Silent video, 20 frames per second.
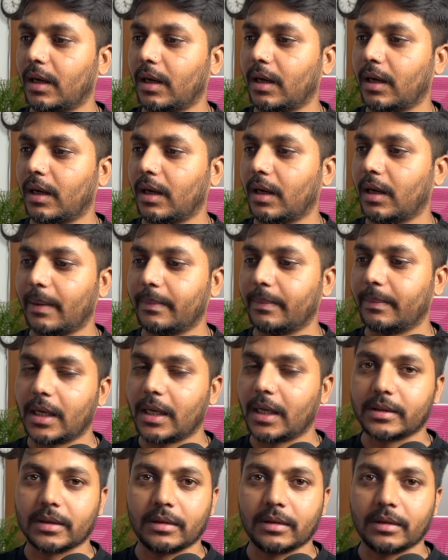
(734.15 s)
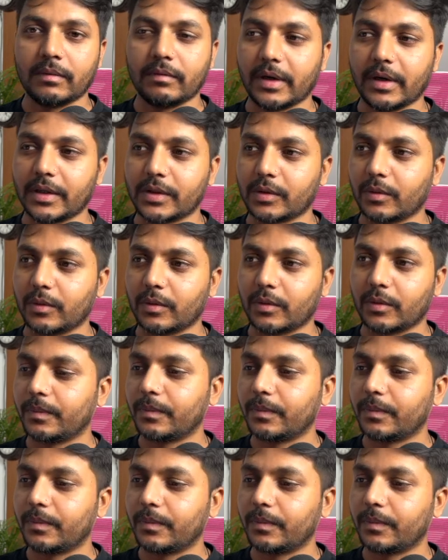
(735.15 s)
we will have the answer very soon.